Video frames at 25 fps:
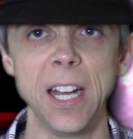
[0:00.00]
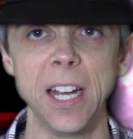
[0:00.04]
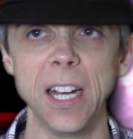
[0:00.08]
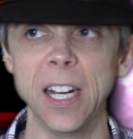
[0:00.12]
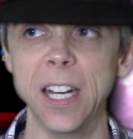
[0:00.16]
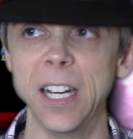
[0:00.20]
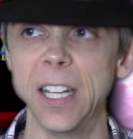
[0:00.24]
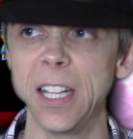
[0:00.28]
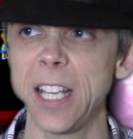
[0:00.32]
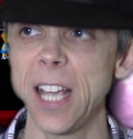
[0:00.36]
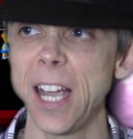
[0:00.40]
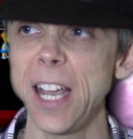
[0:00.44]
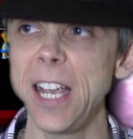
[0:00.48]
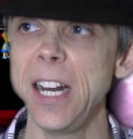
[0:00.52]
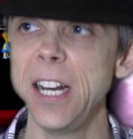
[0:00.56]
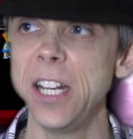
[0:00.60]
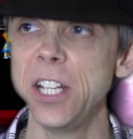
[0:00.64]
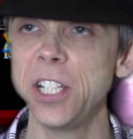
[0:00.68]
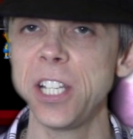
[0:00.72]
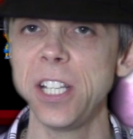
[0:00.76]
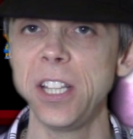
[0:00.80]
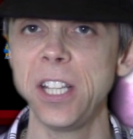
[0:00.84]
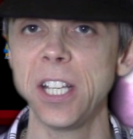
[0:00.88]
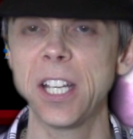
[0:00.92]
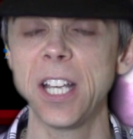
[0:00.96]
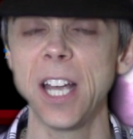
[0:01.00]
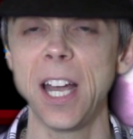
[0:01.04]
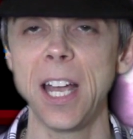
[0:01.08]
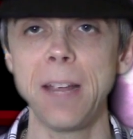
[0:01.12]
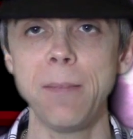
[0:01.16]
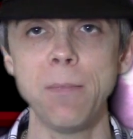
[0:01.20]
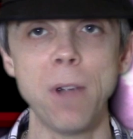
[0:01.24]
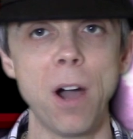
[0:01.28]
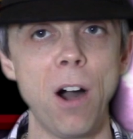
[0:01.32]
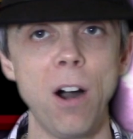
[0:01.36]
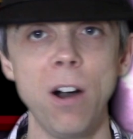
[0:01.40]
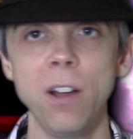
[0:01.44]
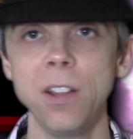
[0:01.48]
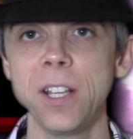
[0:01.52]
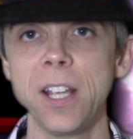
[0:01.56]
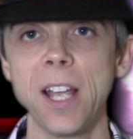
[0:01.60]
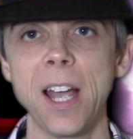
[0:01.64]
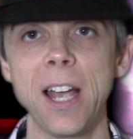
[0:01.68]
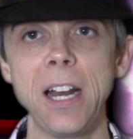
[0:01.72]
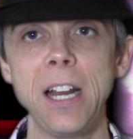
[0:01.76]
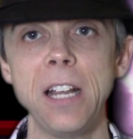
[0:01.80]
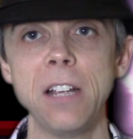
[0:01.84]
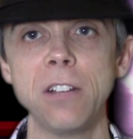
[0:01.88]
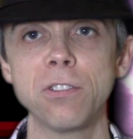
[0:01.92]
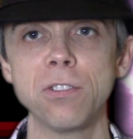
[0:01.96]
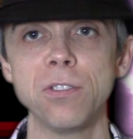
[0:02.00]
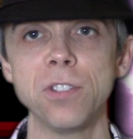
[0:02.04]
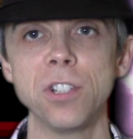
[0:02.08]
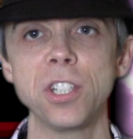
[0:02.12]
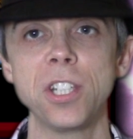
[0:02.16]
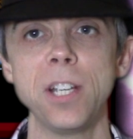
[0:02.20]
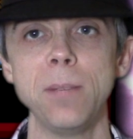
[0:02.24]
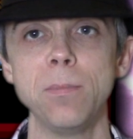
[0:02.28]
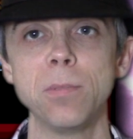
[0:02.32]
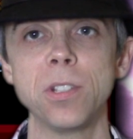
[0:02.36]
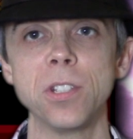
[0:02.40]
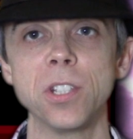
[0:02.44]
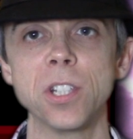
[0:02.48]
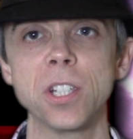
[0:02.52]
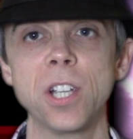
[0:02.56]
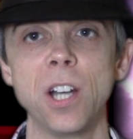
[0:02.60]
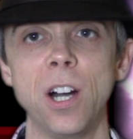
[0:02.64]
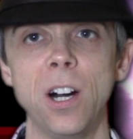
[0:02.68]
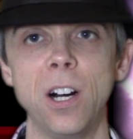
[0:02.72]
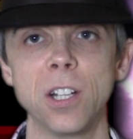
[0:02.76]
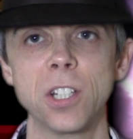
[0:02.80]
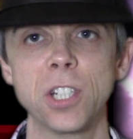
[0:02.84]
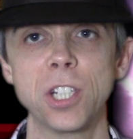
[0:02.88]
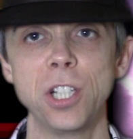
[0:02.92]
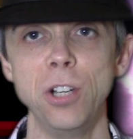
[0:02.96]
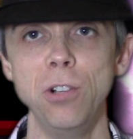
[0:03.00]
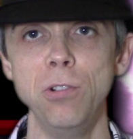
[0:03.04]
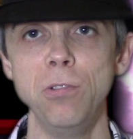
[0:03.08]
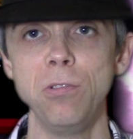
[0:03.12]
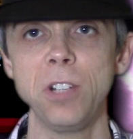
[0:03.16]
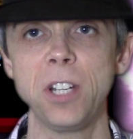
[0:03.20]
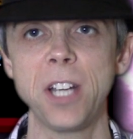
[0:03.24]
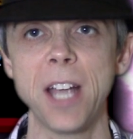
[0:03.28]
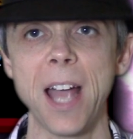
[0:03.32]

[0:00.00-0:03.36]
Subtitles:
The aliens in the game aren't the aliens from the Simpsons cartoon,